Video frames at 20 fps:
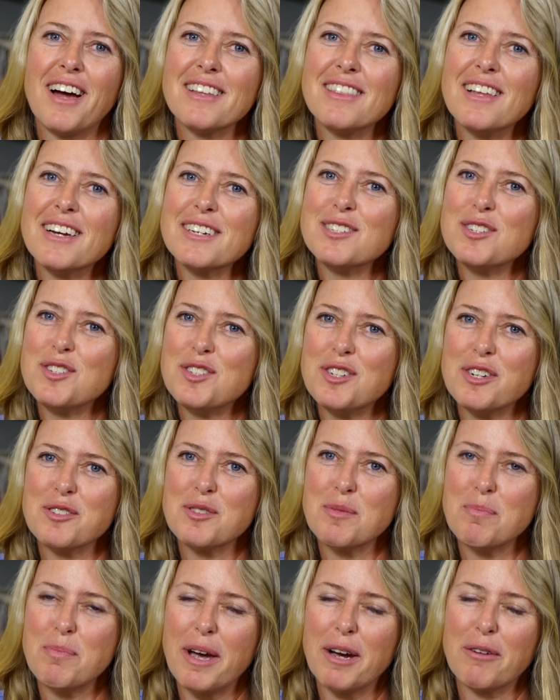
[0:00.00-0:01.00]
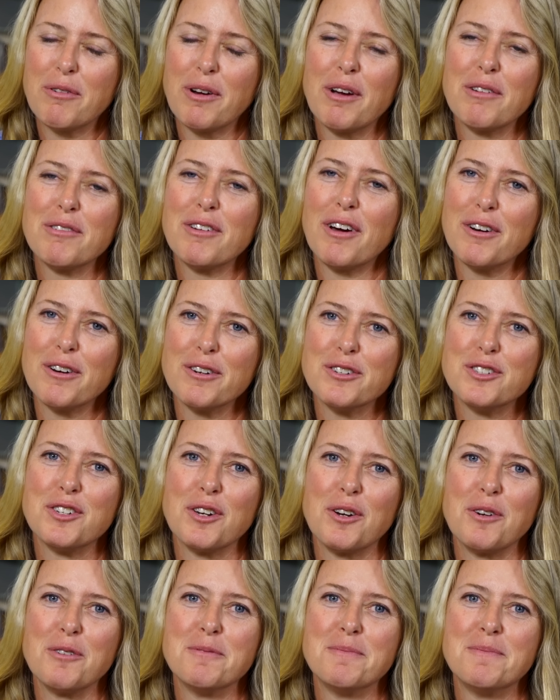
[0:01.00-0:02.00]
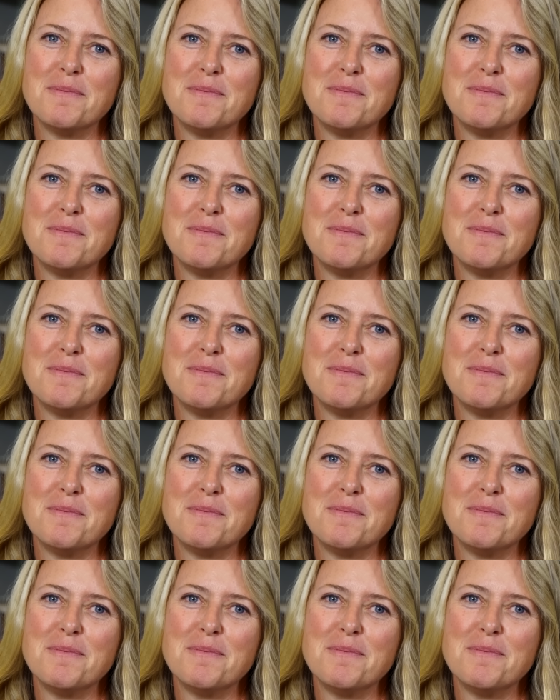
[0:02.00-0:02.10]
I'd like to share some background on our show.